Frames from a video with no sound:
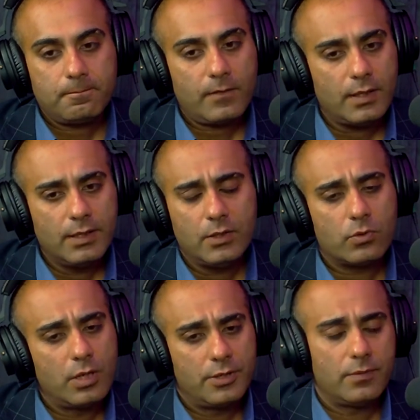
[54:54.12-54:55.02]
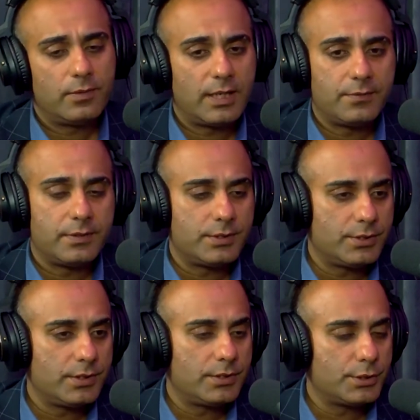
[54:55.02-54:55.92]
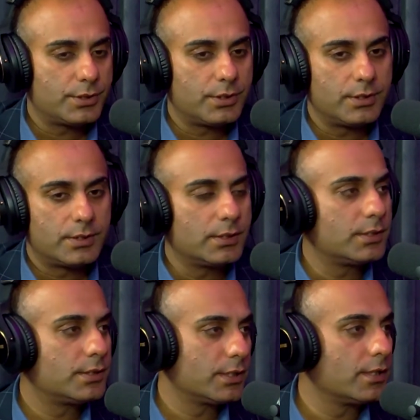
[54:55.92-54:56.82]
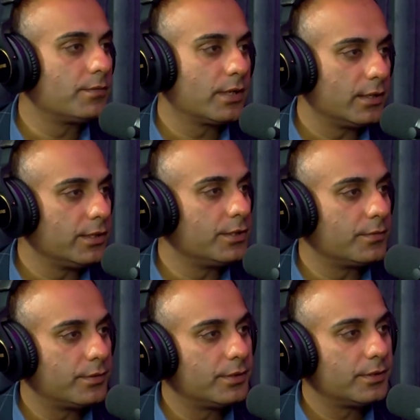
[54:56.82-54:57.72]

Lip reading: I think the quality of life is significantly different.